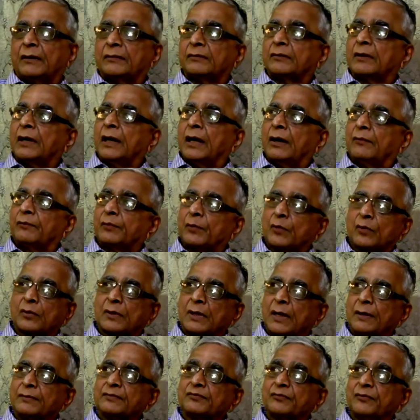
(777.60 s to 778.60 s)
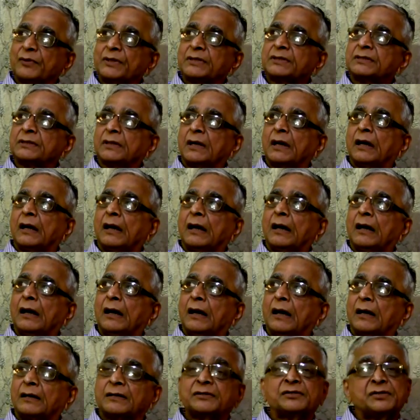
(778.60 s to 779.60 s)
have programs which
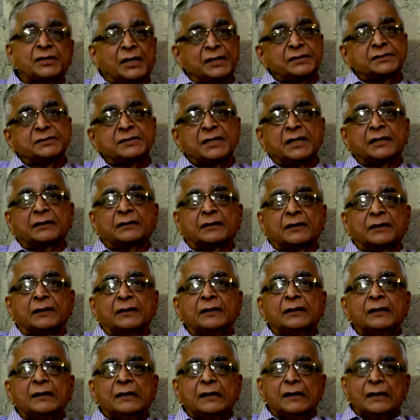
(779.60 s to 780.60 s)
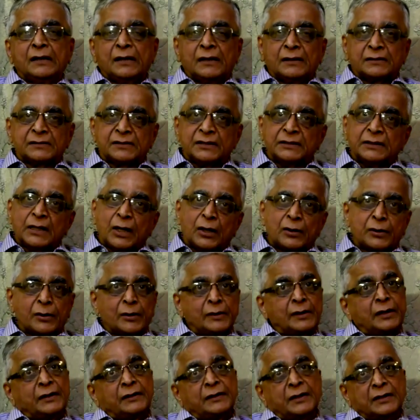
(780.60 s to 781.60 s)
are changing the scenario
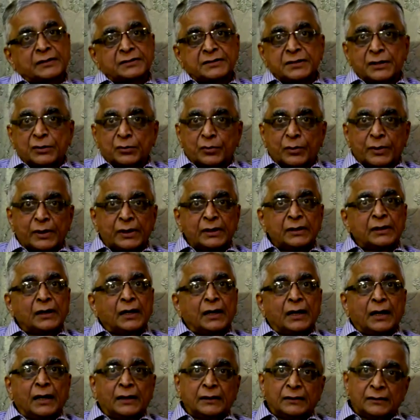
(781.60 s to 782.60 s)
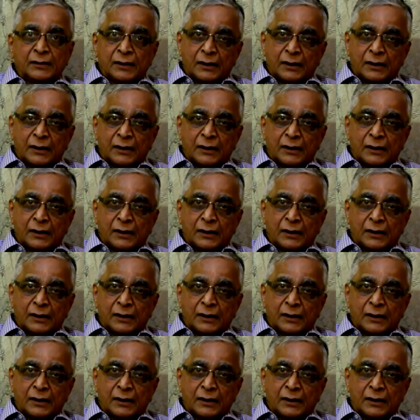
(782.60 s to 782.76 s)
in industry today, and